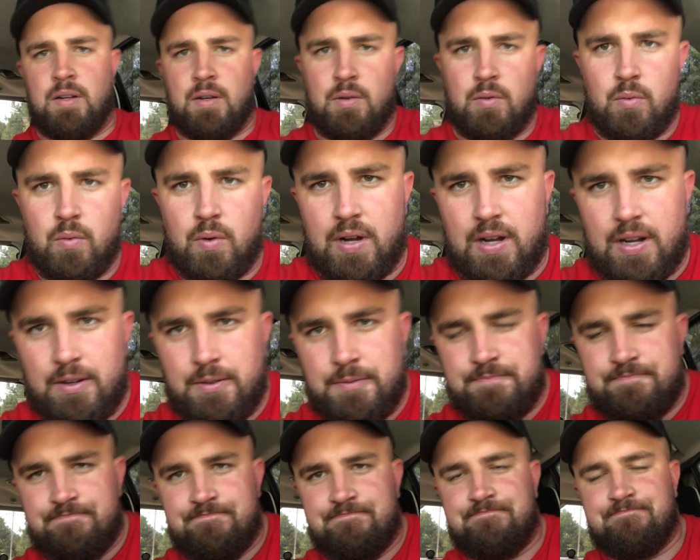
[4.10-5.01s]
Well,
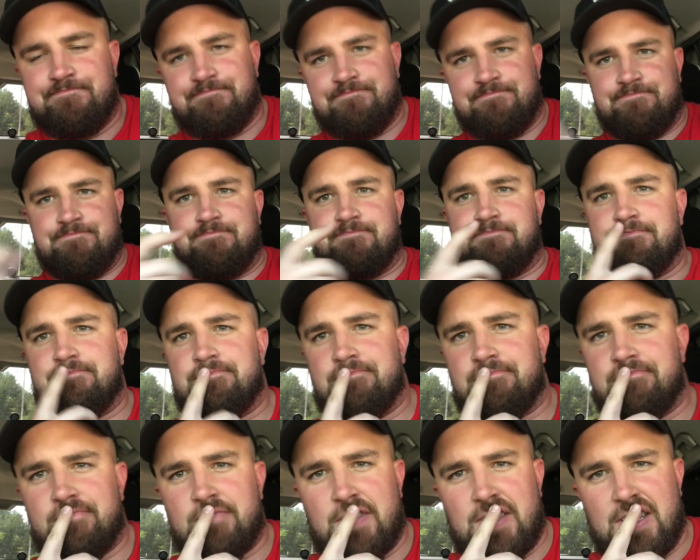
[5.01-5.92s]

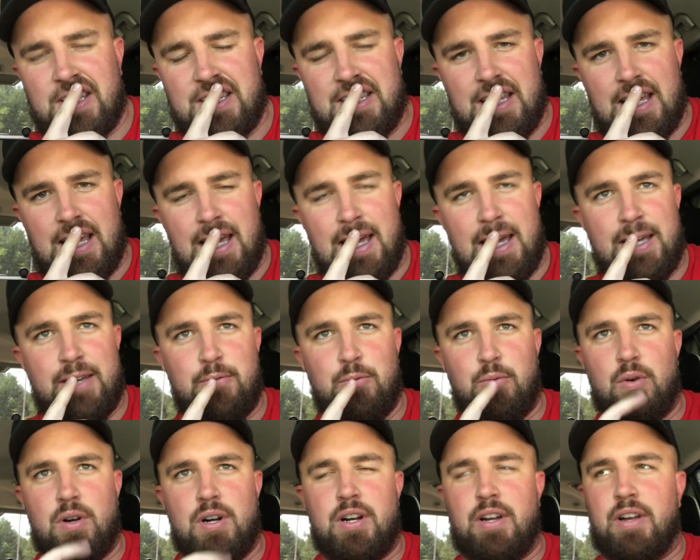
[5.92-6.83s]
today
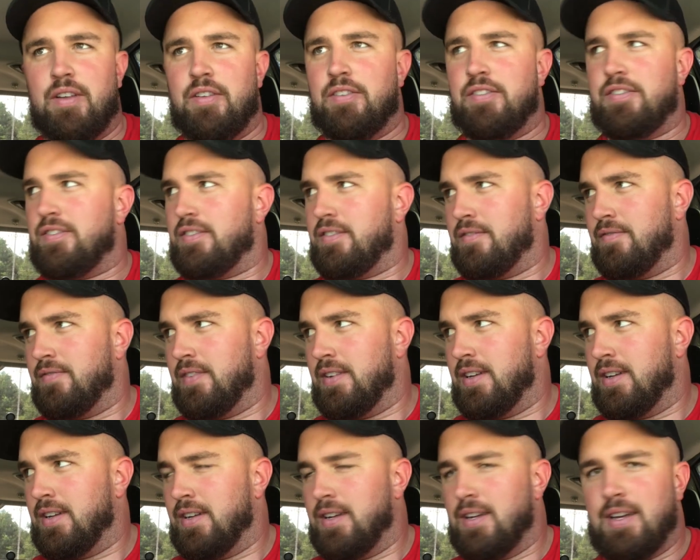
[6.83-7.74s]
did
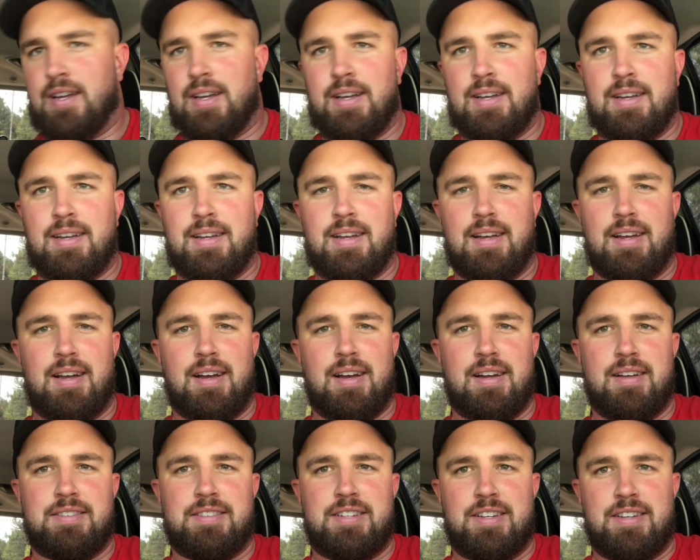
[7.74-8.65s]

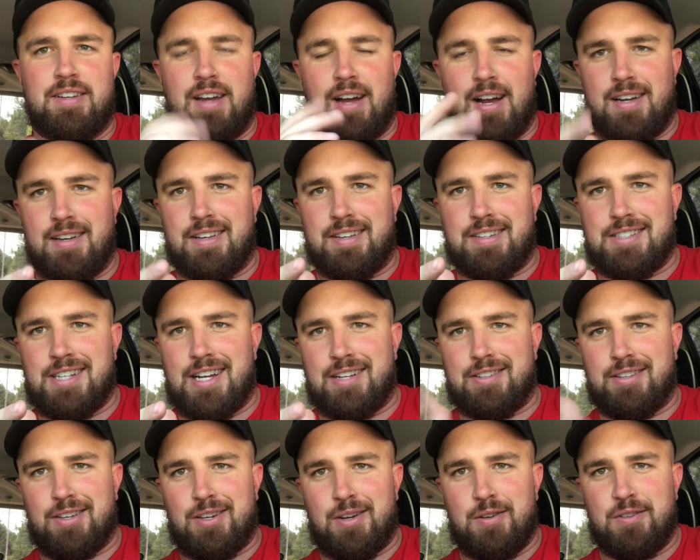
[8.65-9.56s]
not
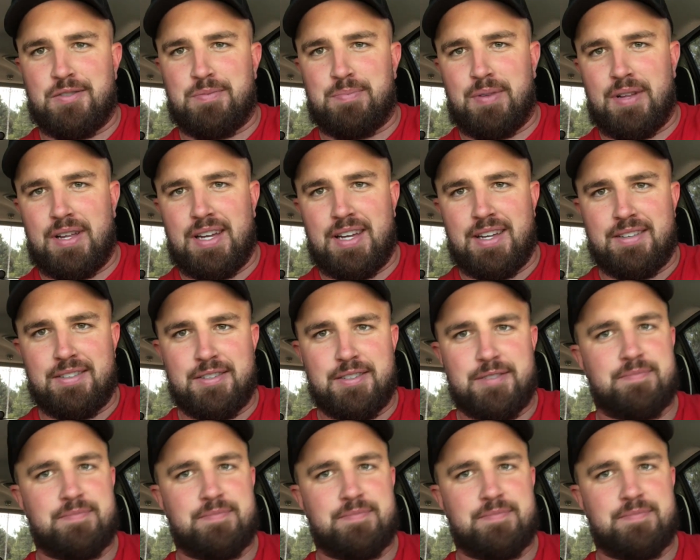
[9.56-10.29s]
exactly go as planned.